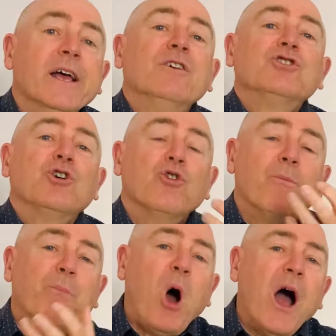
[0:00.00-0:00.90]
so your
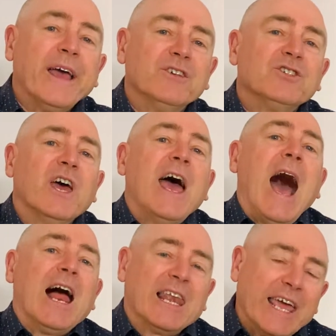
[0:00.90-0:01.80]
buyers
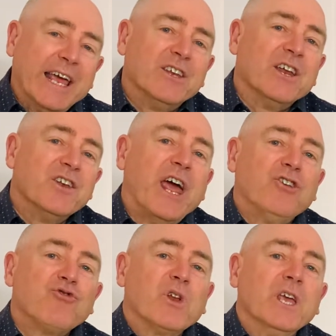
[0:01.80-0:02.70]
are led
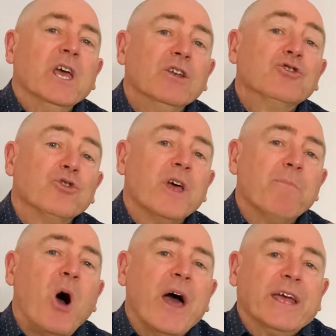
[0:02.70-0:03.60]
naturally to their
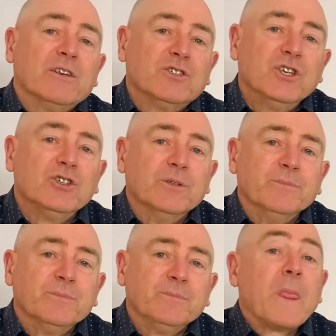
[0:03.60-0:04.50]
buying decision.
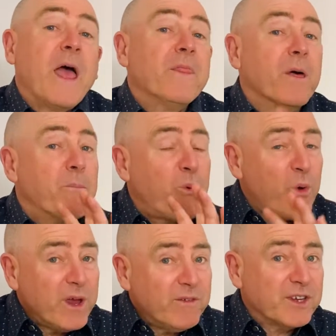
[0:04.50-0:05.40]
The
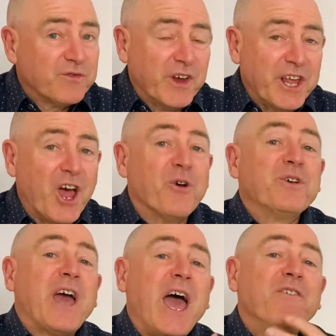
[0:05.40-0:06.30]
previous video
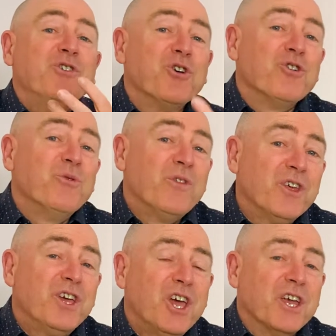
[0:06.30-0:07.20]
gave you the
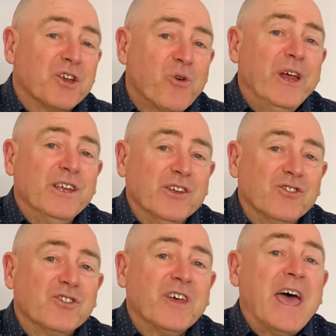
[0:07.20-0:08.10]
key
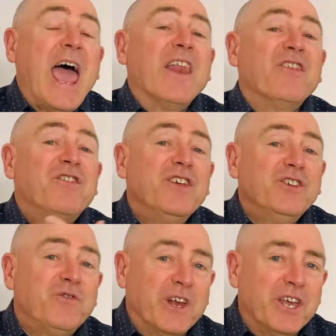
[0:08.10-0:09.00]
ingredients, and this
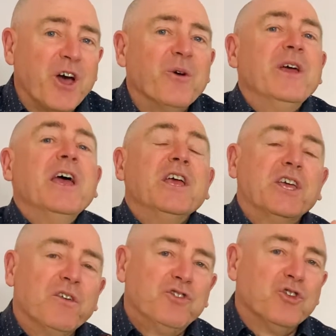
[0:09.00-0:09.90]
video
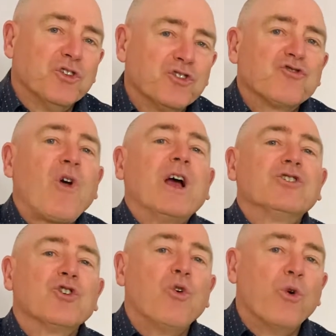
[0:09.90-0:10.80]
gives you the
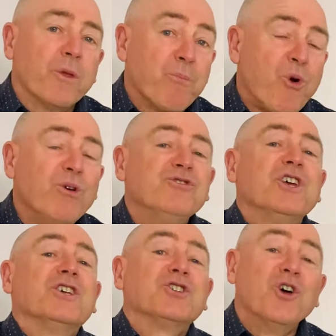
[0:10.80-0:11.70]
structure or the
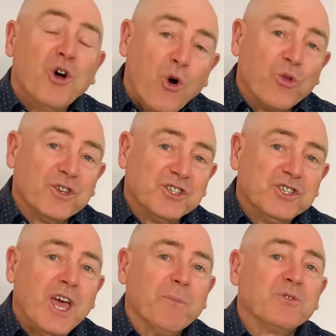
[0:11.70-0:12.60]
process or the
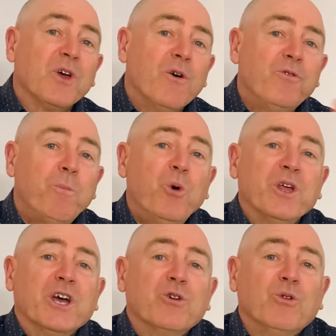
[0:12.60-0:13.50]
steps for
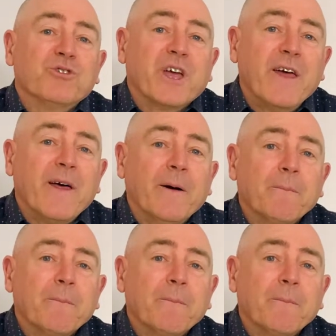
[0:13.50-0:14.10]
putting it all together.